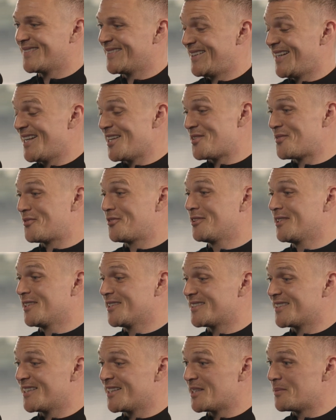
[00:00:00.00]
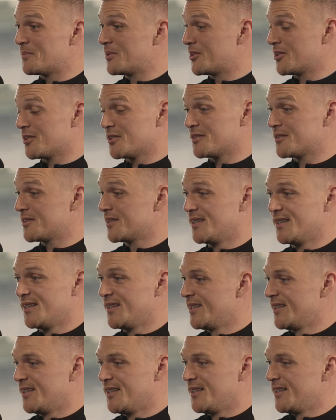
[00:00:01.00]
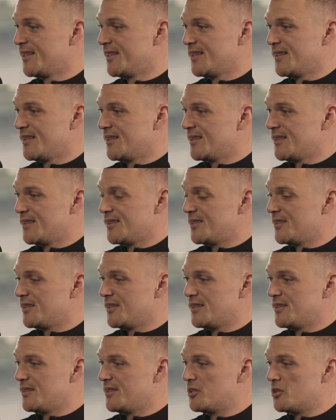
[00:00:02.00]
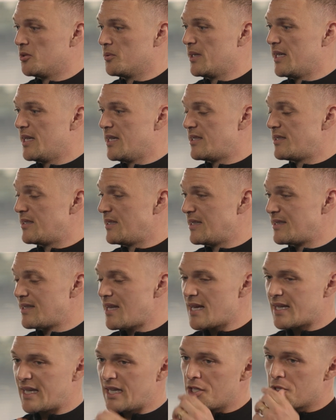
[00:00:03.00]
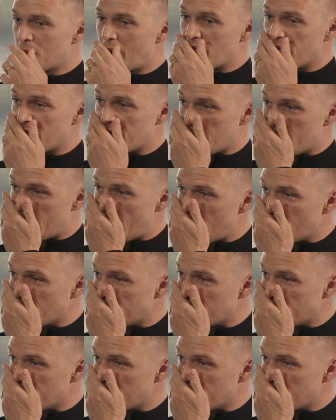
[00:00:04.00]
Yeah, it's funny you say that because, it's like he knew everything about it.